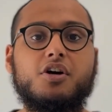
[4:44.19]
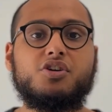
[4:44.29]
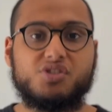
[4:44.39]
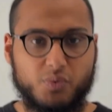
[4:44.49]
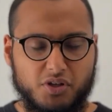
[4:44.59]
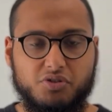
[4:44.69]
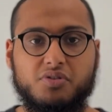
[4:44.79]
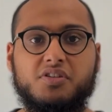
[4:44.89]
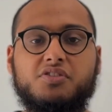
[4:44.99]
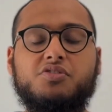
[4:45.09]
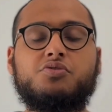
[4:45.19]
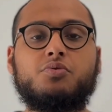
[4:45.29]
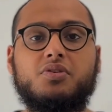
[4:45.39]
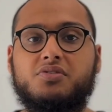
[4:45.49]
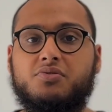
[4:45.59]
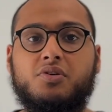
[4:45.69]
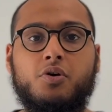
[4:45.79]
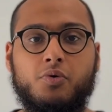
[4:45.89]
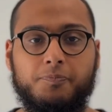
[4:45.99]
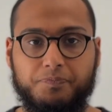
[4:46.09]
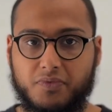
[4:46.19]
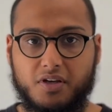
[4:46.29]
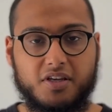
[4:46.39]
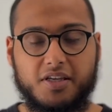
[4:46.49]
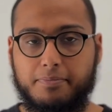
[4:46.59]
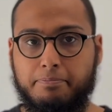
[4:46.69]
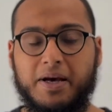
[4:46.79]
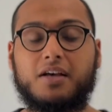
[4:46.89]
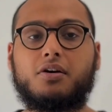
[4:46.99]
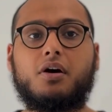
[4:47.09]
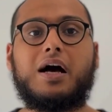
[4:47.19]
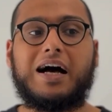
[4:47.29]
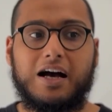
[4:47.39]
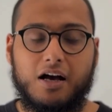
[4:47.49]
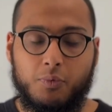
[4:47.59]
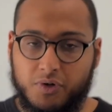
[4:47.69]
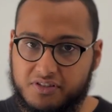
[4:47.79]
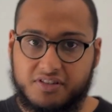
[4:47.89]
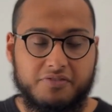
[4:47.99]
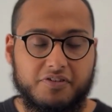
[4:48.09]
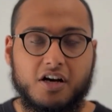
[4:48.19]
So what you need to do is to go back once they've